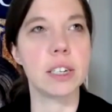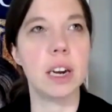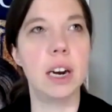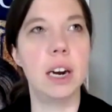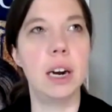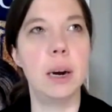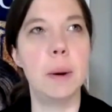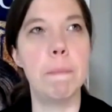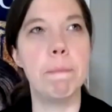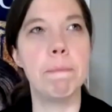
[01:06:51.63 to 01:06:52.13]

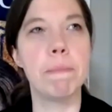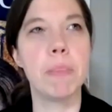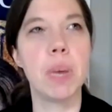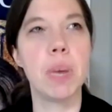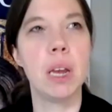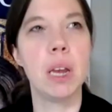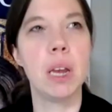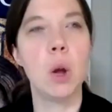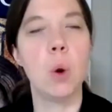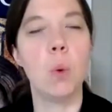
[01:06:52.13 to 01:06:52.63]
Um,
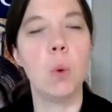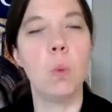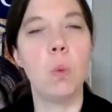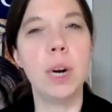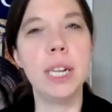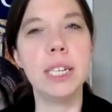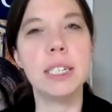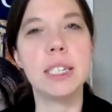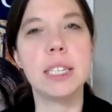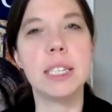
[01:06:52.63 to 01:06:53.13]

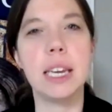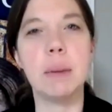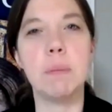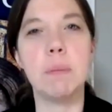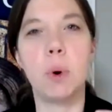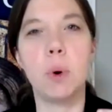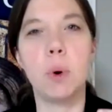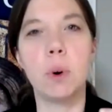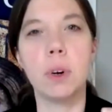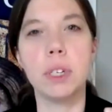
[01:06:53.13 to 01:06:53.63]
what is the
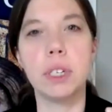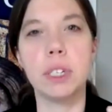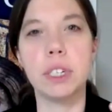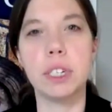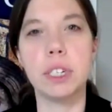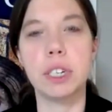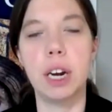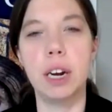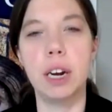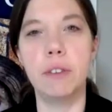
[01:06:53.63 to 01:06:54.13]

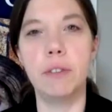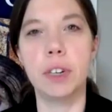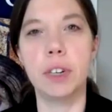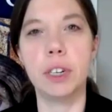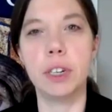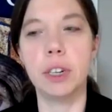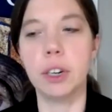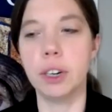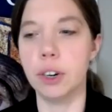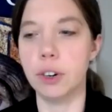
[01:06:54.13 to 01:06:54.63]
importance of
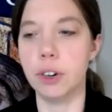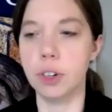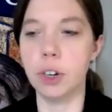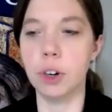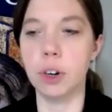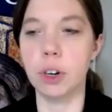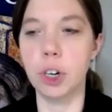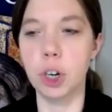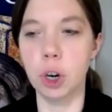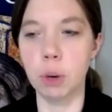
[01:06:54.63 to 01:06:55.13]
you know
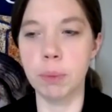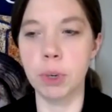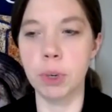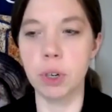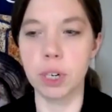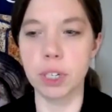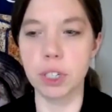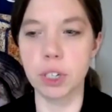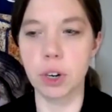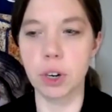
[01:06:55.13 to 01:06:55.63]
your your
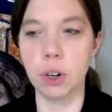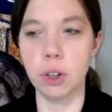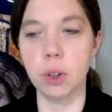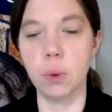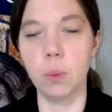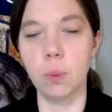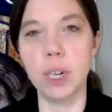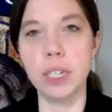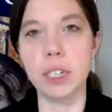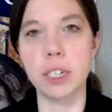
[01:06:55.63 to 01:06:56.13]
book is called the
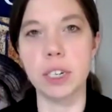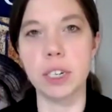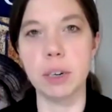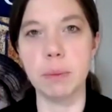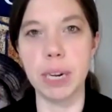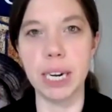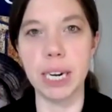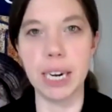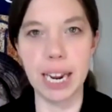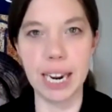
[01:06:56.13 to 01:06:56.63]
wisdom
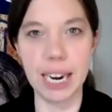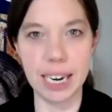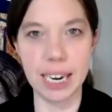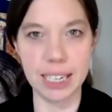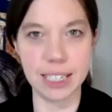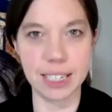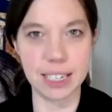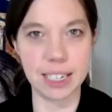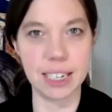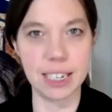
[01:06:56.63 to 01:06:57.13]
and
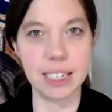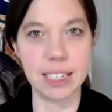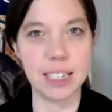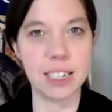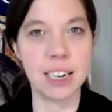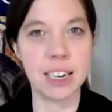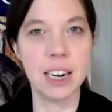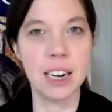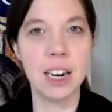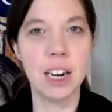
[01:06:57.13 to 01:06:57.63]

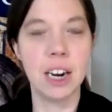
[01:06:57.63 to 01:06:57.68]
innocence